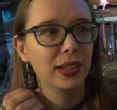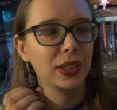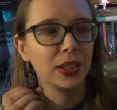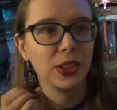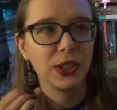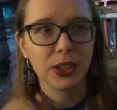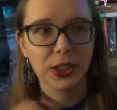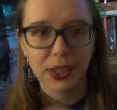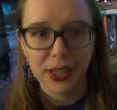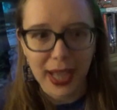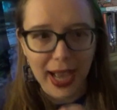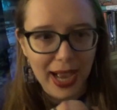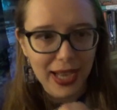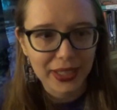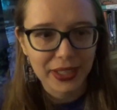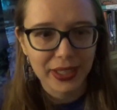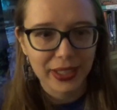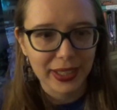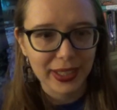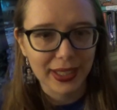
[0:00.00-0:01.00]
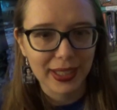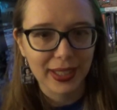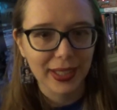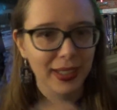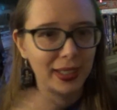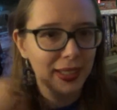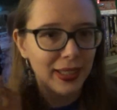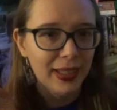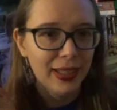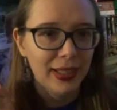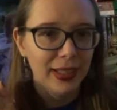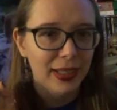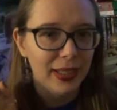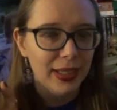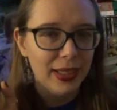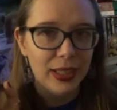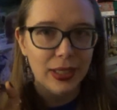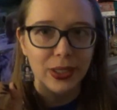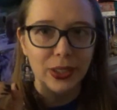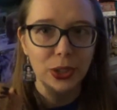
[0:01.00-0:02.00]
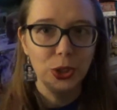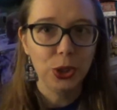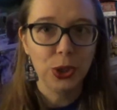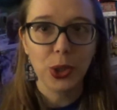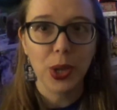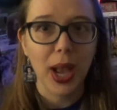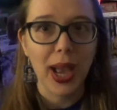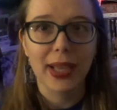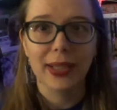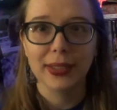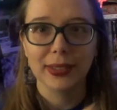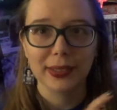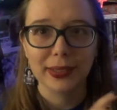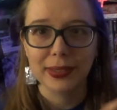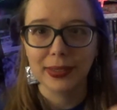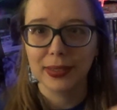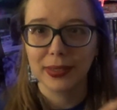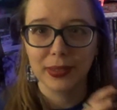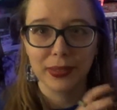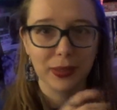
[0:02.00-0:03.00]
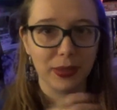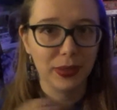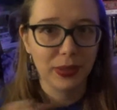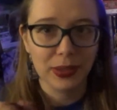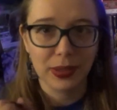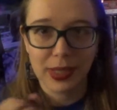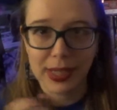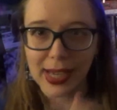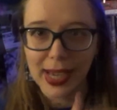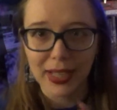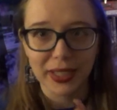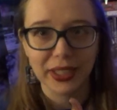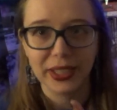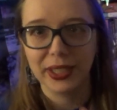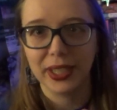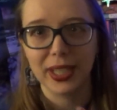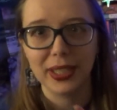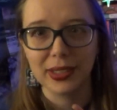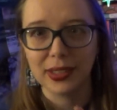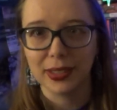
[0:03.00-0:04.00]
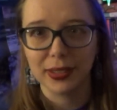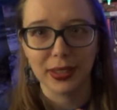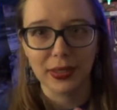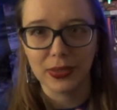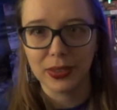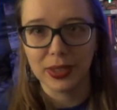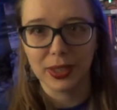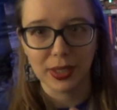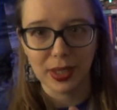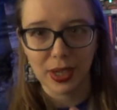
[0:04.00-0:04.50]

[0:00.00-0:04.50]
classic child get sent to live in the